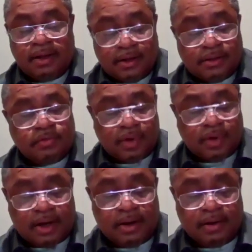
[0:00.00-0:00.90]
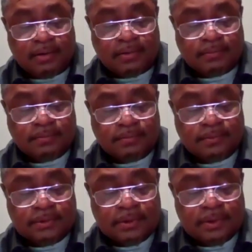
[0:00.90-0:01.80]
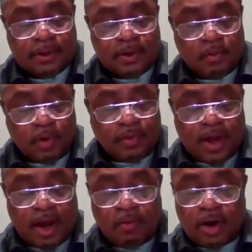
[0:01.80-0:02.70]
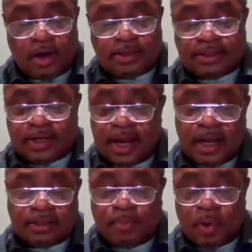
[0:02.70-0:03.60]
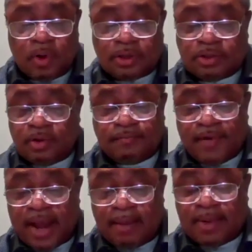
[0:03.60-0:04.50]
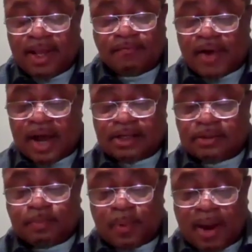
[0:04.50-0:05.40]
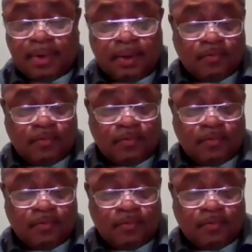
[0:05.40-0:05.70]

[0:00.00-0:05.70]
Israel. When there were sons born to a family, a father's property,